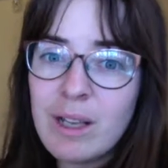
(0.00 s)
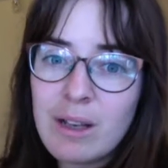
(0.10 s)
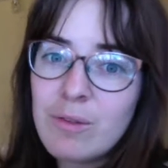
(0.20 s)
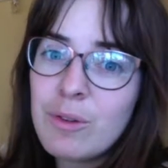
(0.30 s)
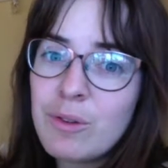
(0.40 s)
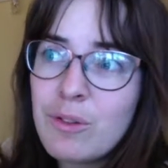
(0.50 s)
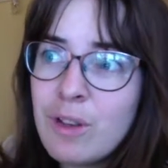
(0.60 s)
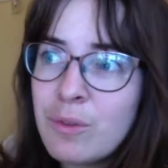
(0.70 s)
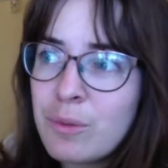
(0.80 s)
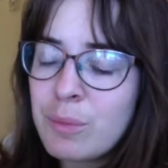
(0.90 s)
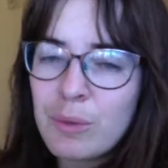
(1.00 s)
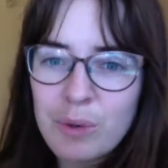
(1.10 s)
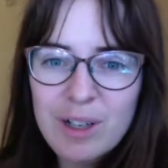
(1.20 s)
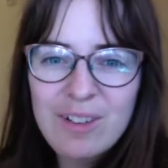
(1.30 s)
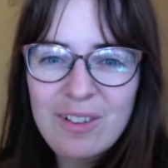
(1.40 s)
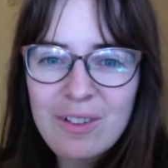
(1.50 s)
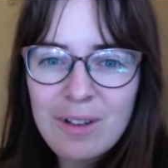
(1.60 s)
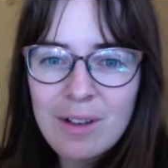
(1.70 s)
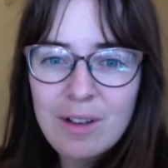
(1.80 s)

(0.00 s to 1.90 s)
and I will just never be rich,